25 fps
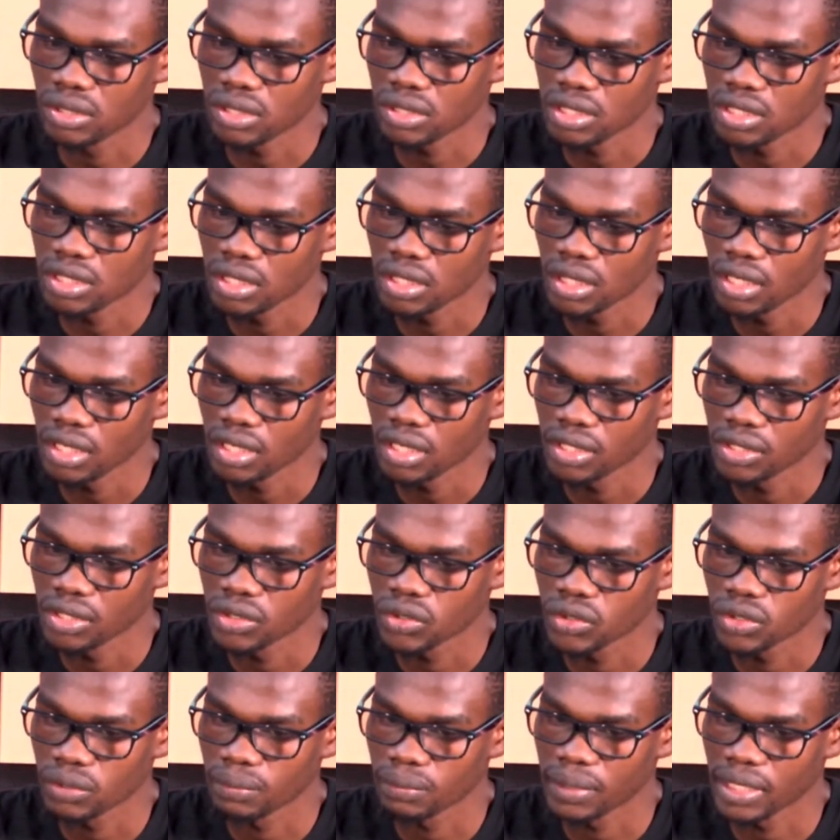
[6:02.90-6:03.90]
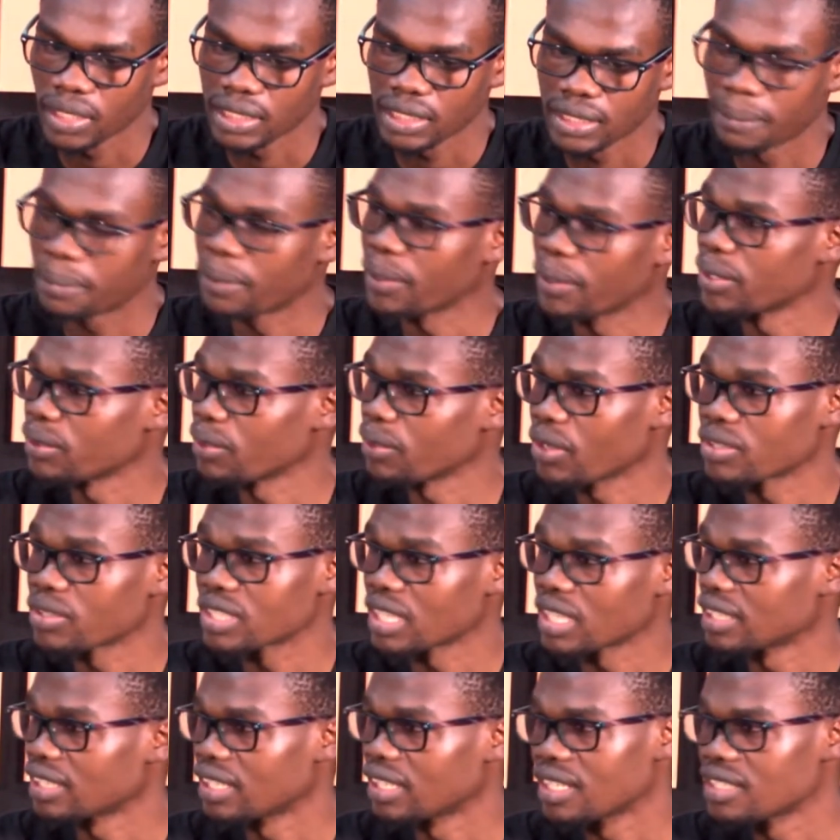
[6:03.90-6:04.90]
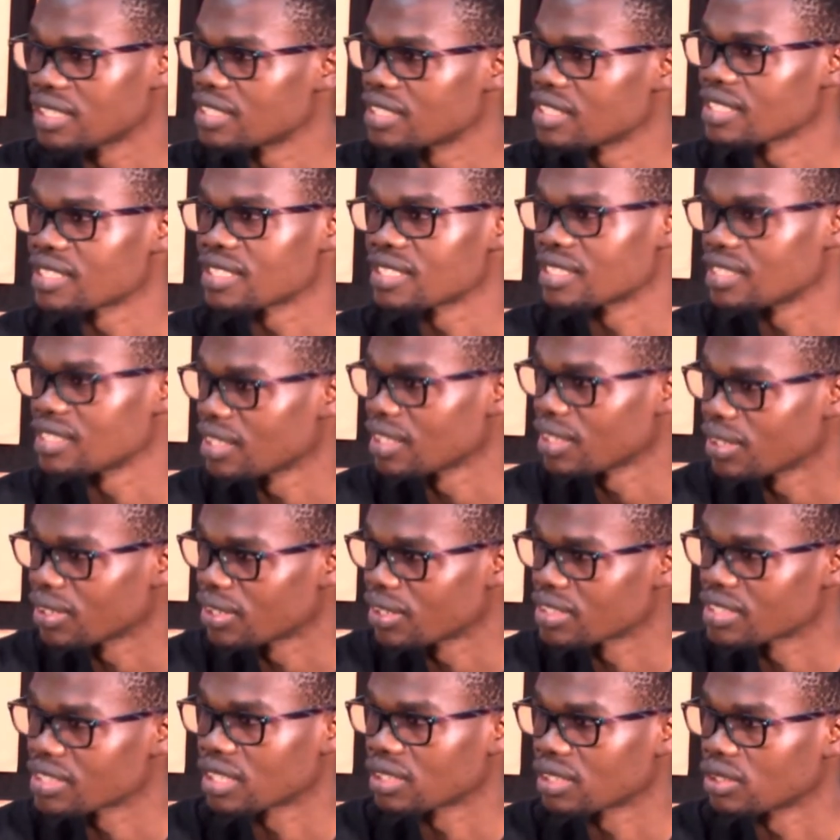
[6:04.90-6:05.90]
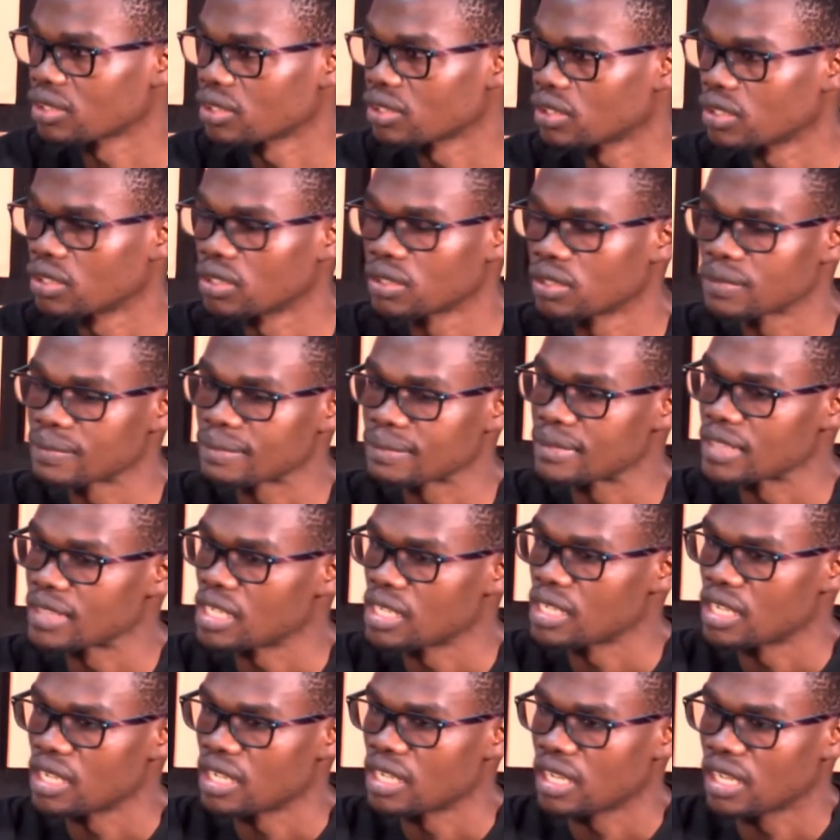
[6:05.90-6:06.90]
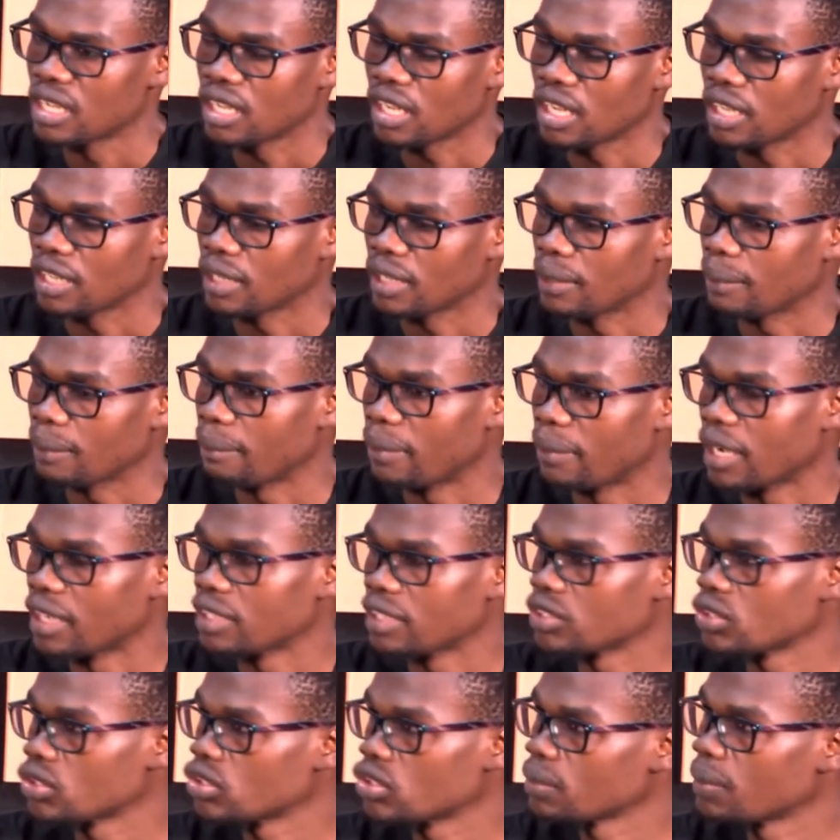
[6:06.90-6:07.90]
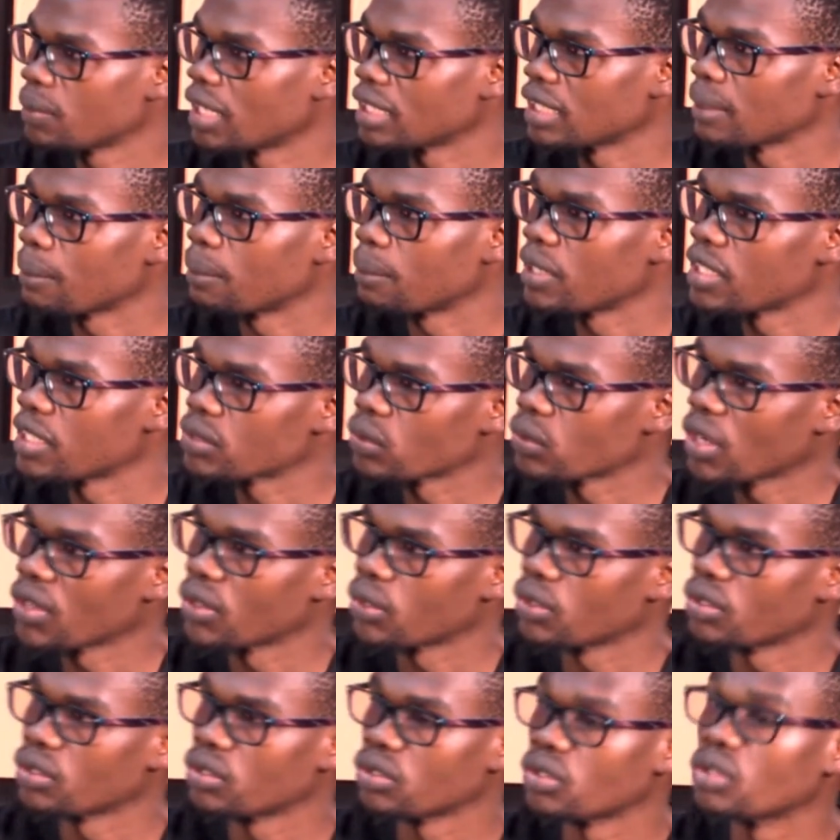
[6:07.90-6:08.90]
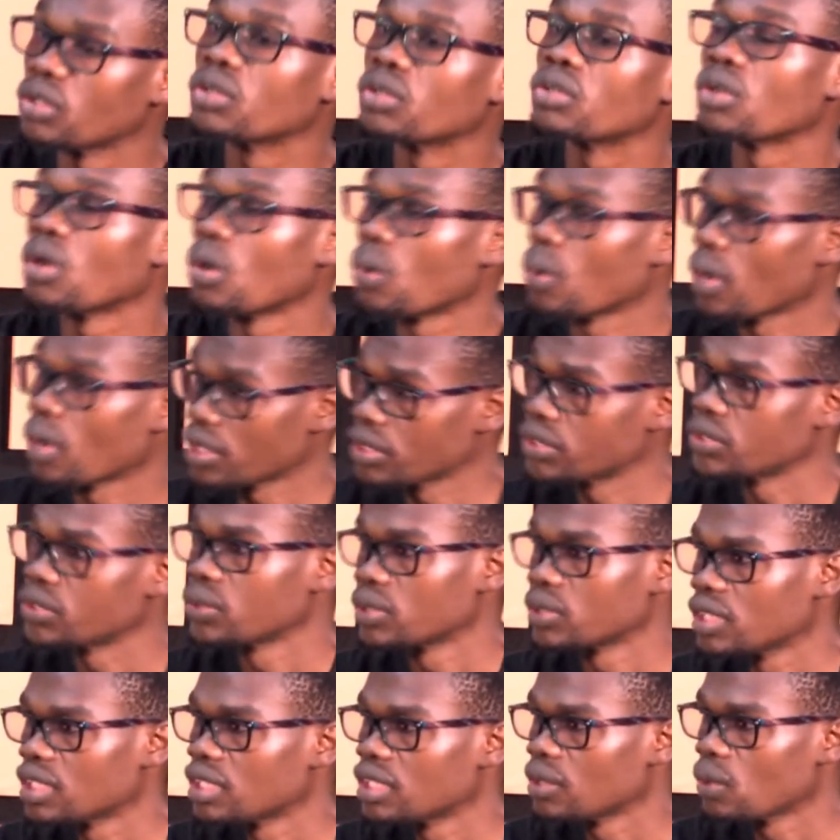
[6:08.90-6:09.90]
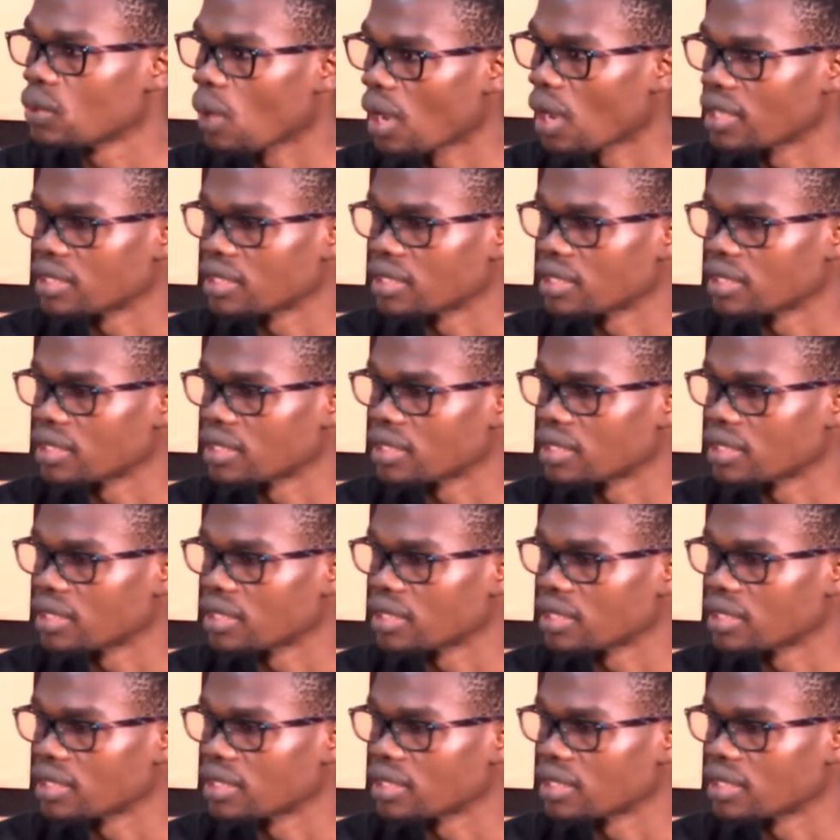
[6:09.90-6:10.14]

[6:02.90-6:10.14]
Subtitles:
to say you should be at a point where you start getting zeros and all, but you should be at an emphasis on. So